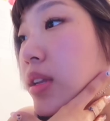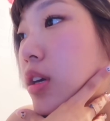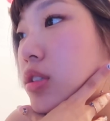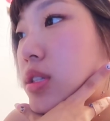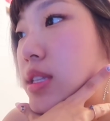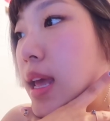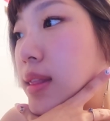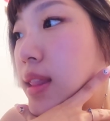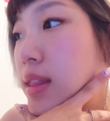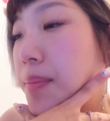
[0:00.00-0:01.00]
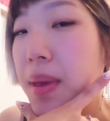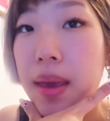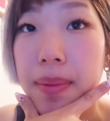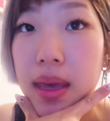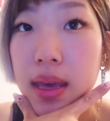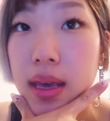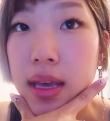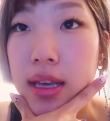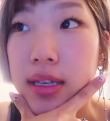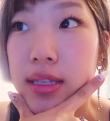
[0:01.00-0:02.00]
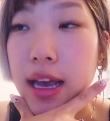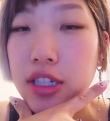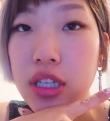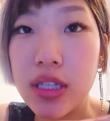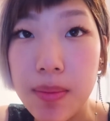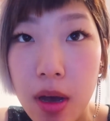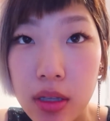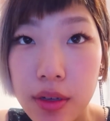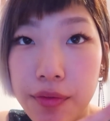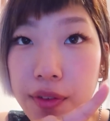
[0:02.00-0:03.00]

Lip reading: My doctor said that the baby is actually smaller,